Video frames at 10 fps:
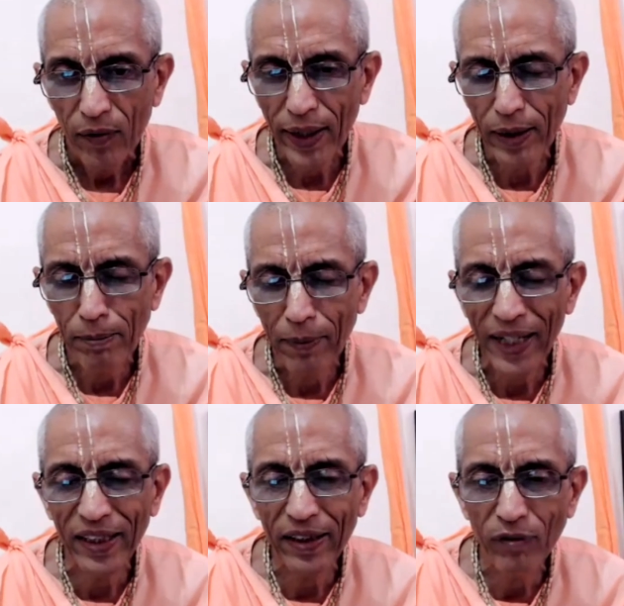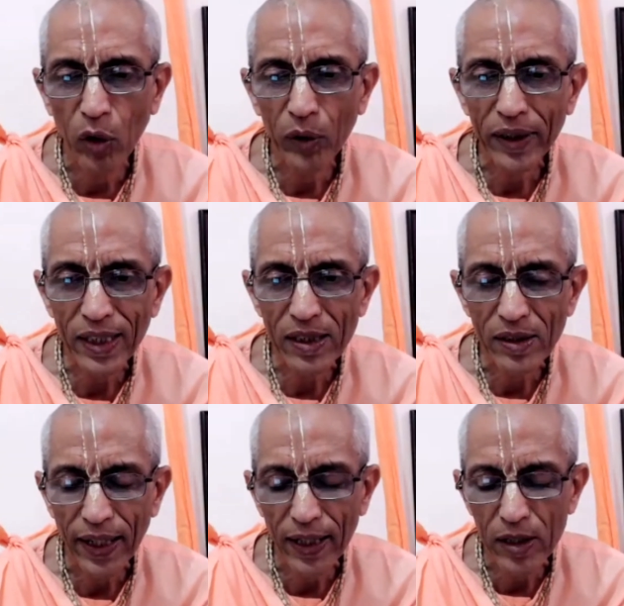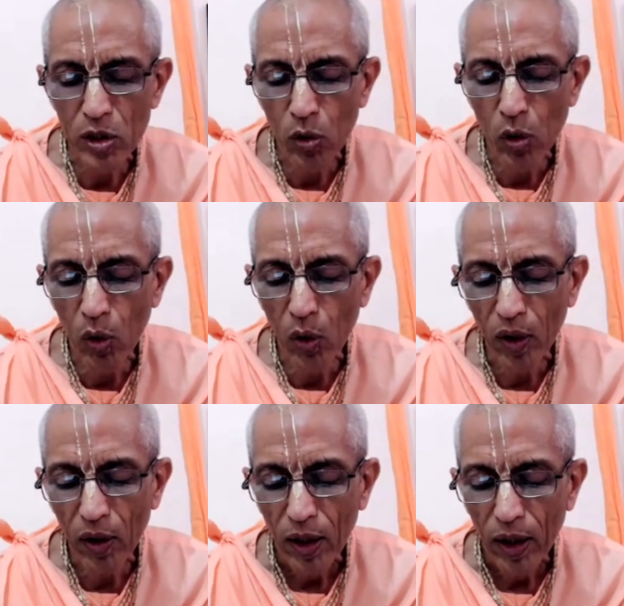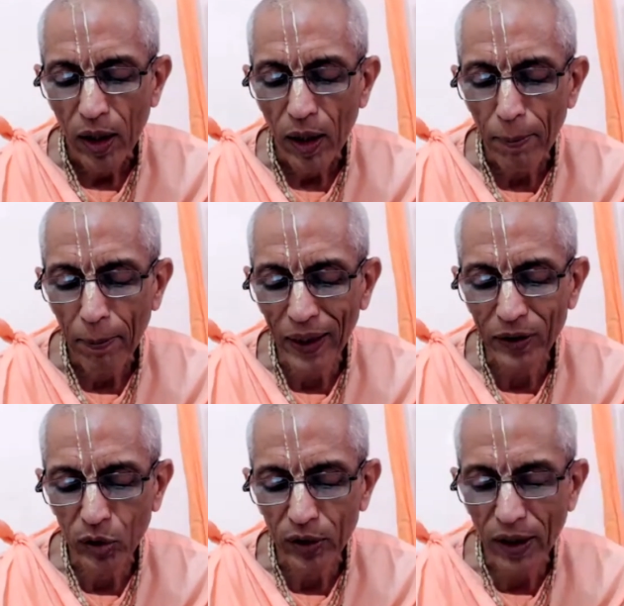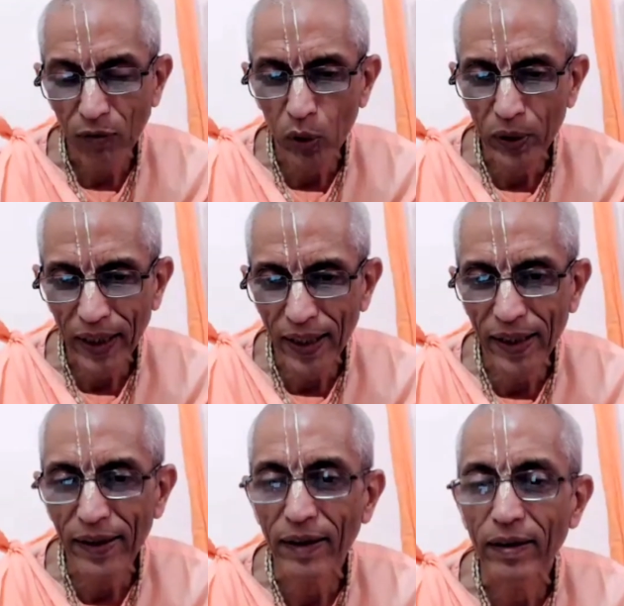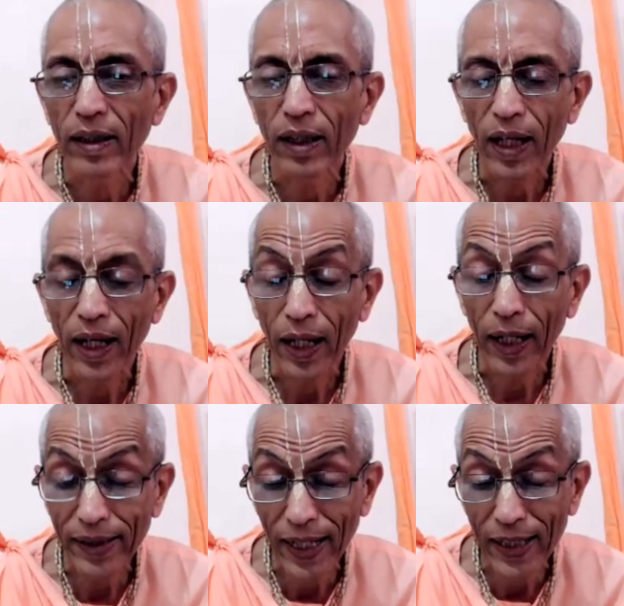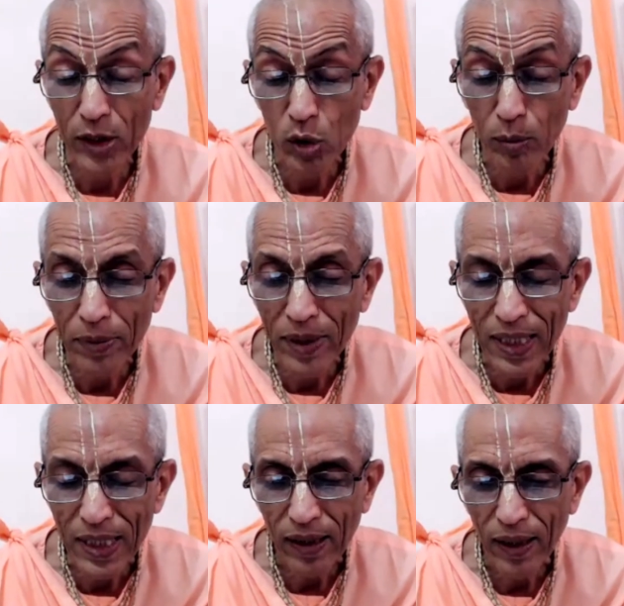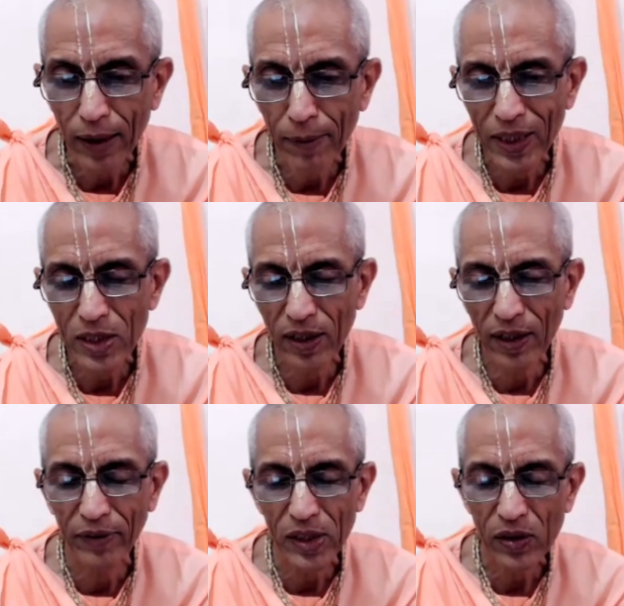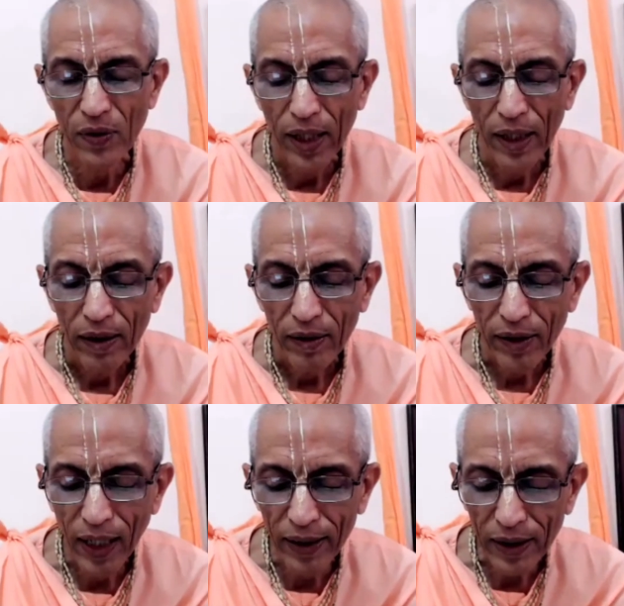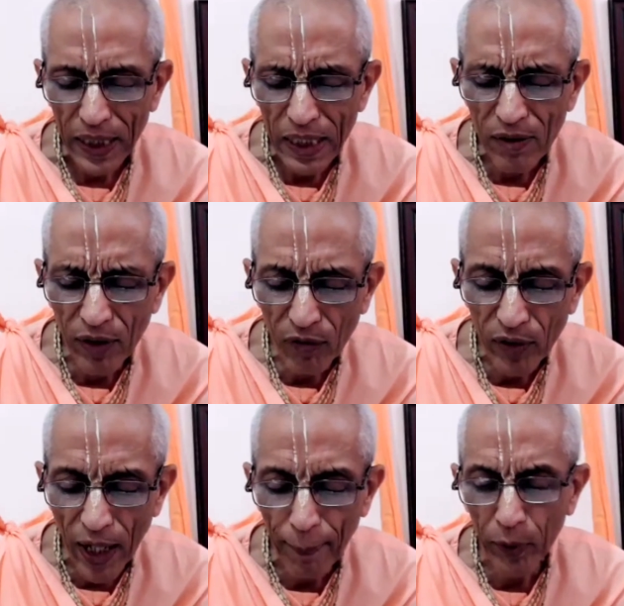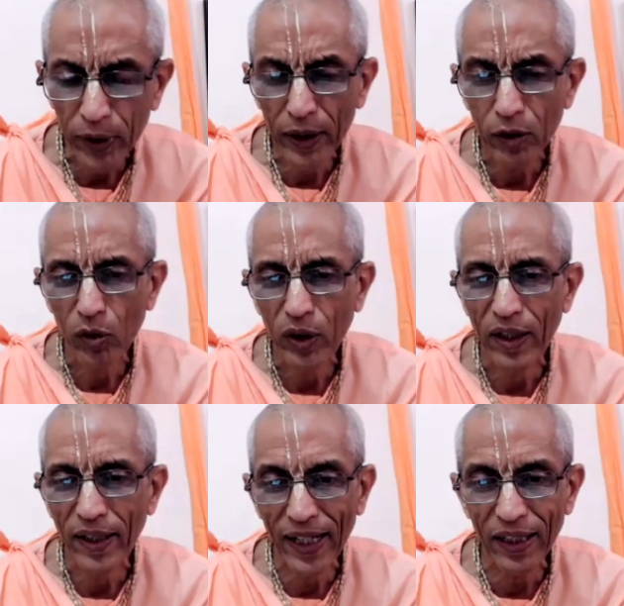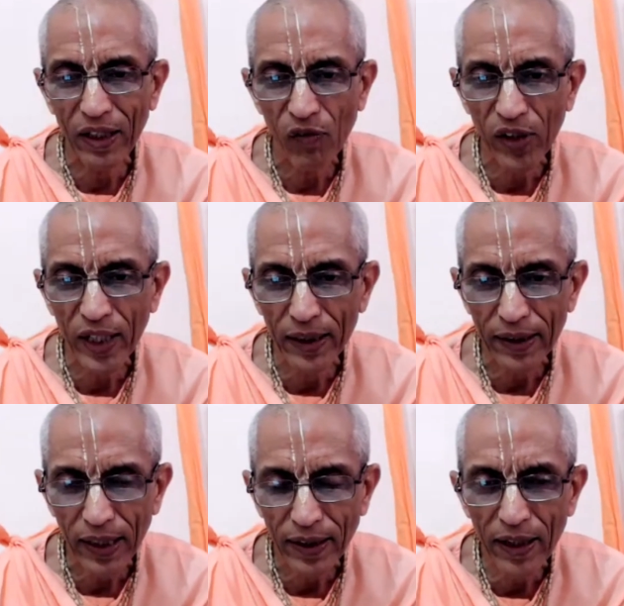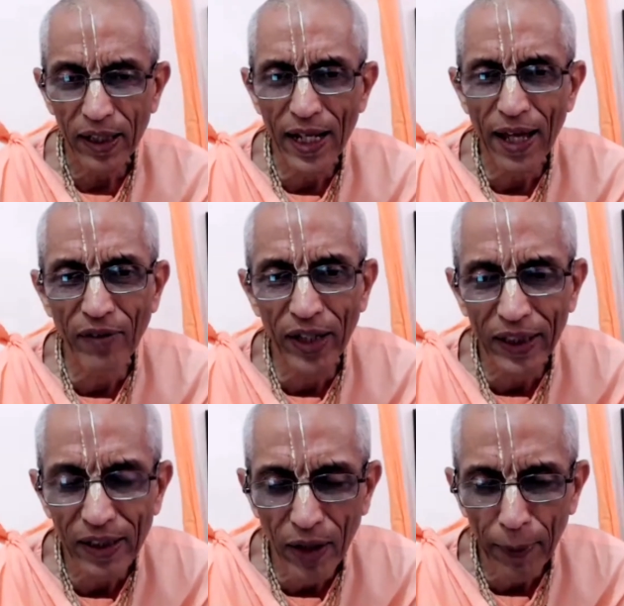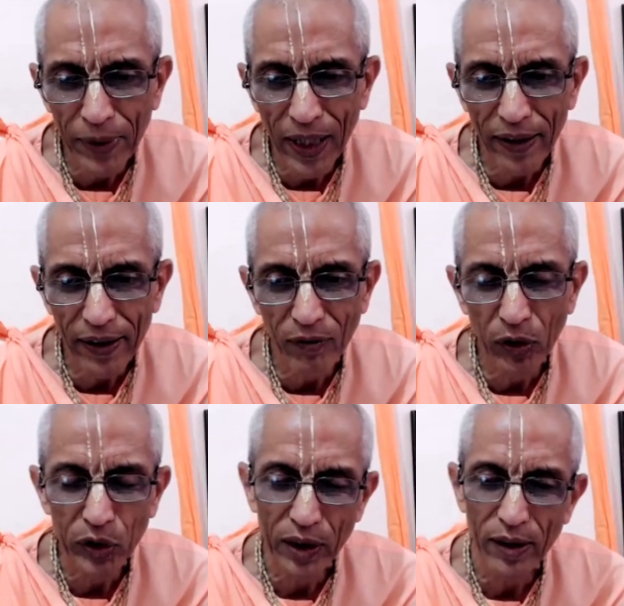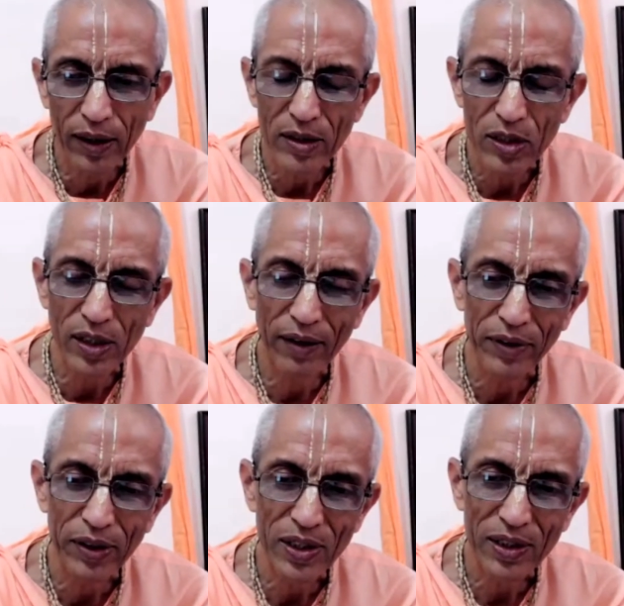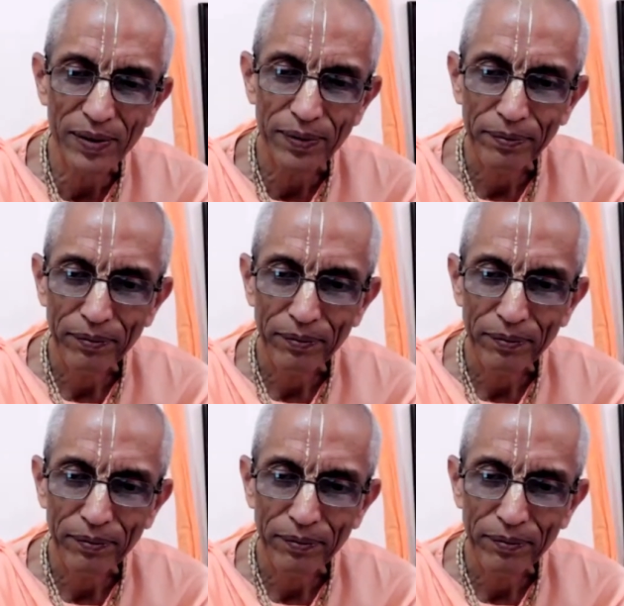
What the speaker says: that my devotees, they are so much devoted and attached to me and my service that even if they are put into great difficulty, they'll never give up their devotional service.